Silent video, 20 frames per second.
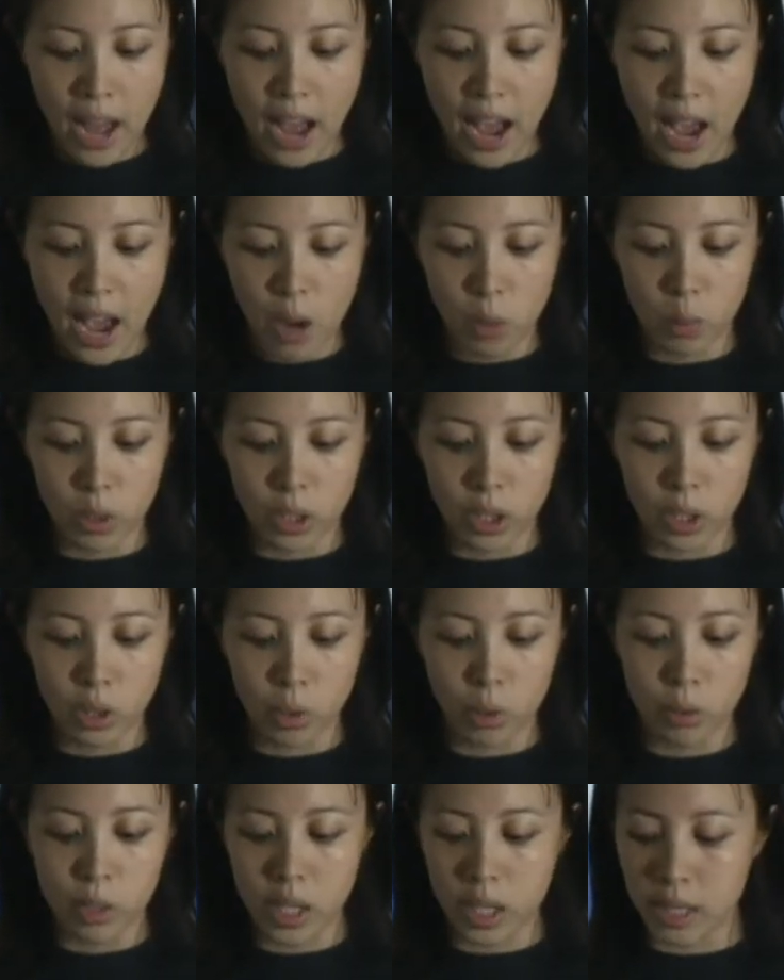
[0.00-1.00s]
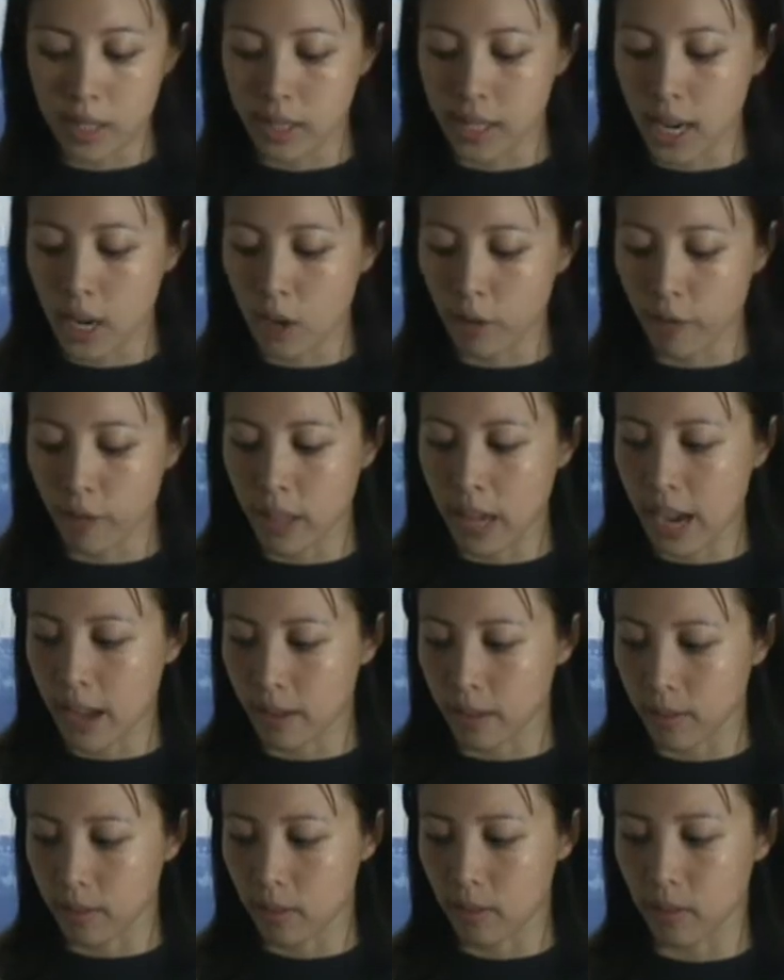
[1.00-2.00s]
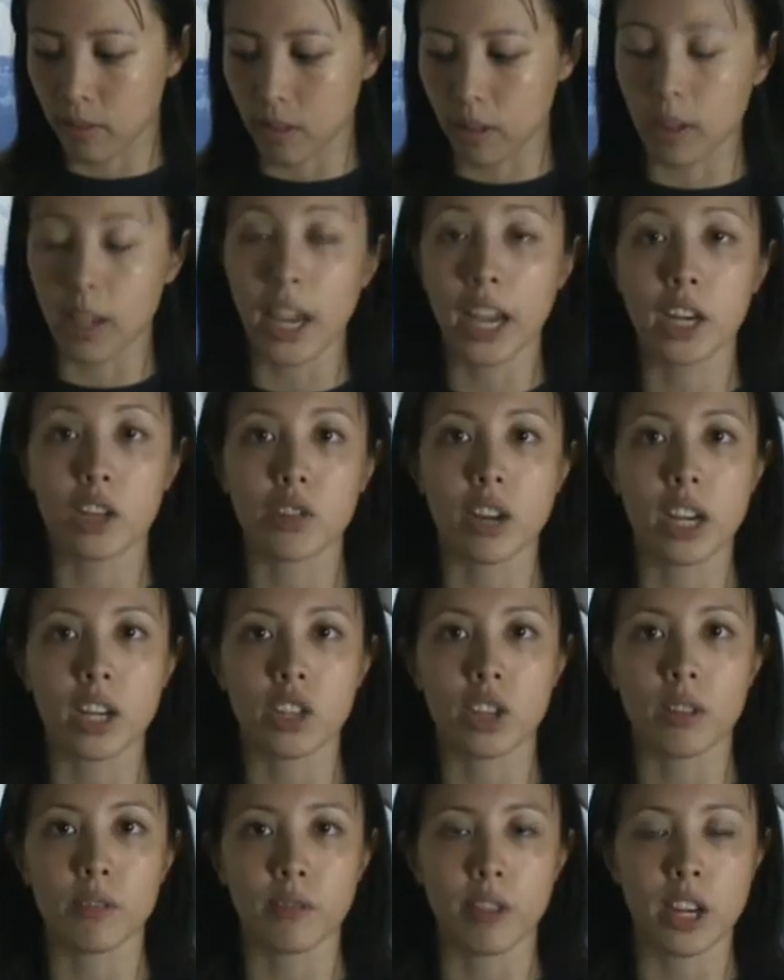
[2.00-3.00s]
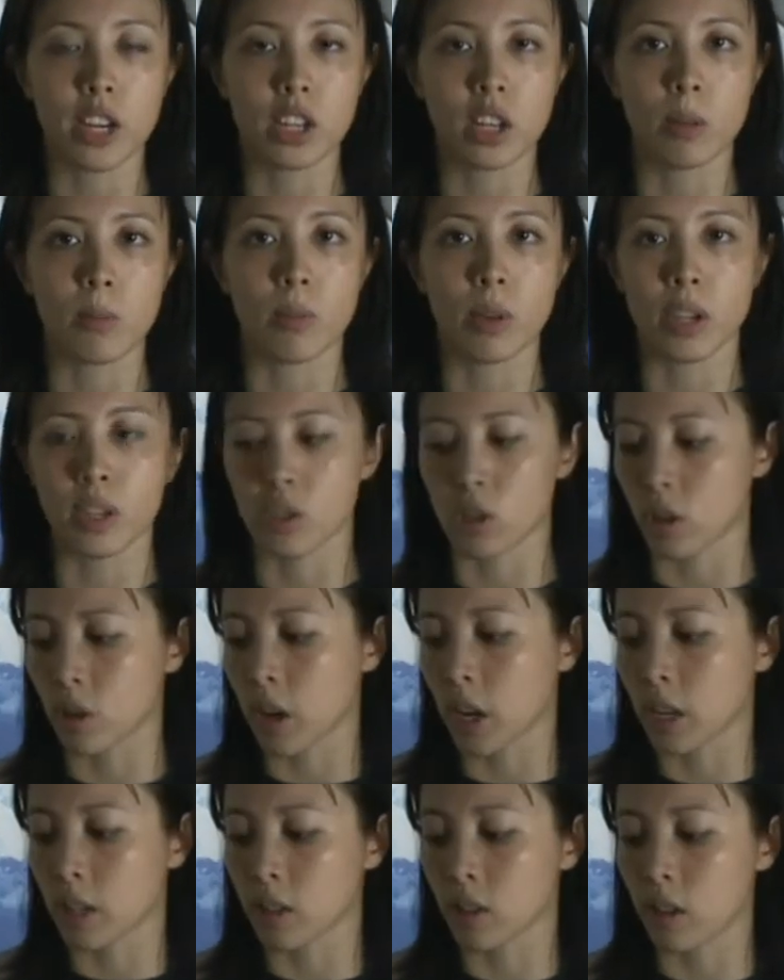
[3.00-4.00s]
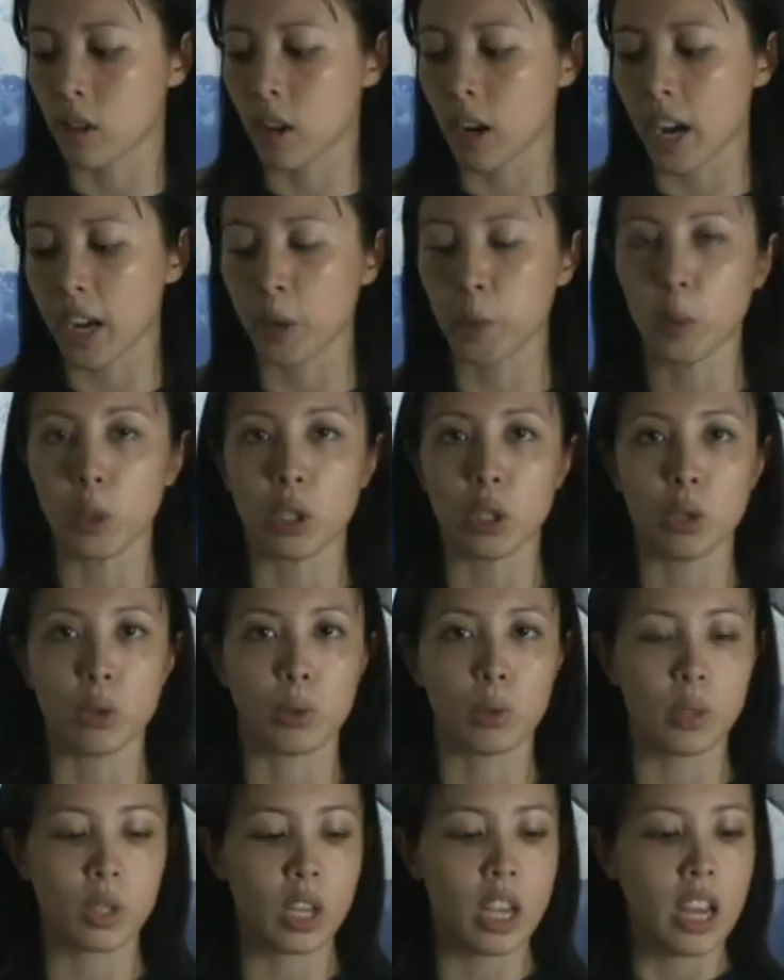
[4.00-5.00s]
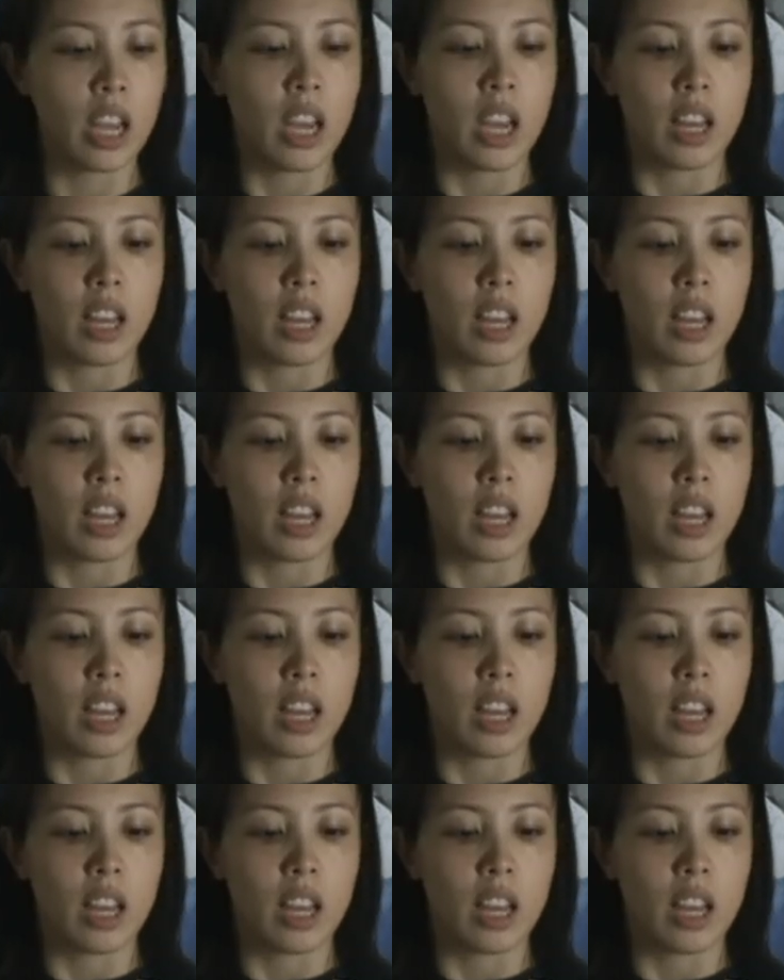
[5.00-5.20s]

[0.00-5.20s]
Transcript: I would use, instead of that hydration facial moisturizer, I would use